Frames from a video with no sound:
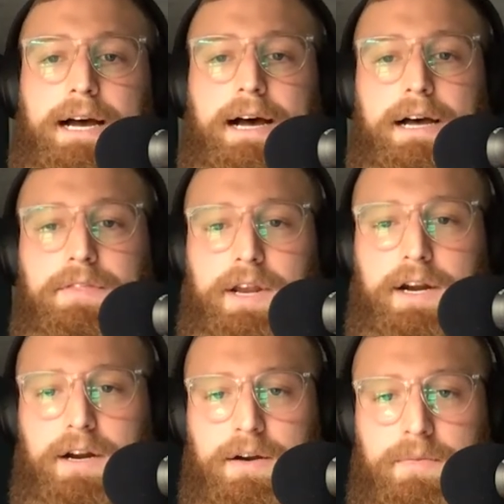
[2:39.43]

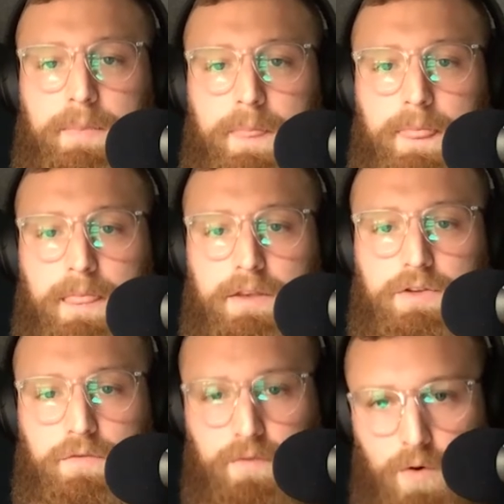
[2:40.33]

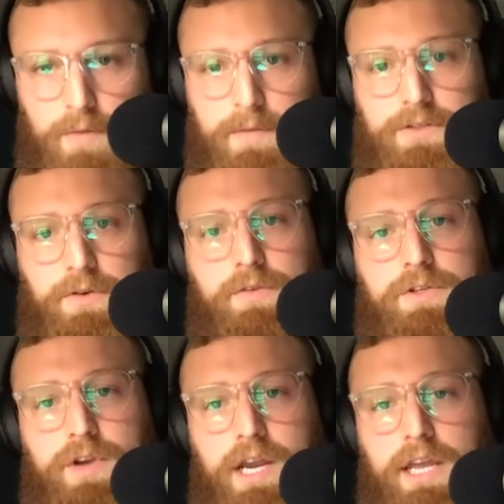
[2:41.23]
So for muscle growth
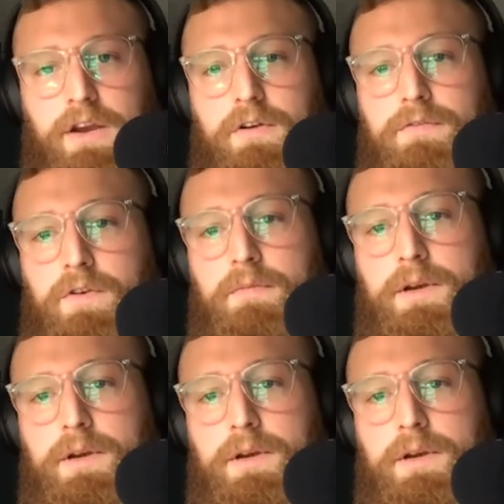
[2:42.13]
training or for